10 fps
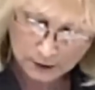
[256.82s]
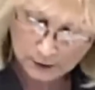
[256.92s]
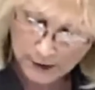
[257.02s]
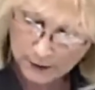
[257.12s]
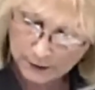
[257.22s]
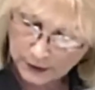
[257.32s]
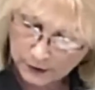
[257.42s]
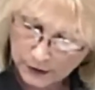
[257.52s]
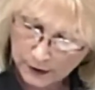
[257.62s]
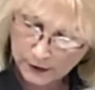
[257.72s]
Madam
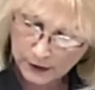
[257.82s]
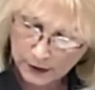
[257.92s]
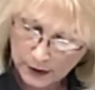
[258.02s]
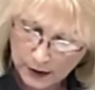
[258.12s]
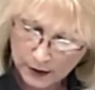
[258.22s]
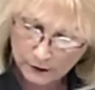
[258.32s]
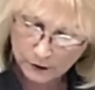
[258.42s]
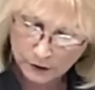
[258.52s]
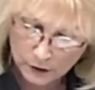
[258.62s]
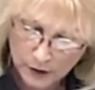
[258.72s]
Secretary, that if
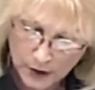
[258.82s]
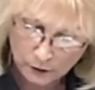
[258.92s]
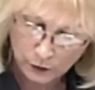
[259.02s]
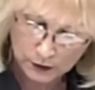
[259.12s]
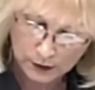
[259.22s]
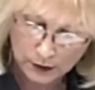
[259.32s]
you're not willing,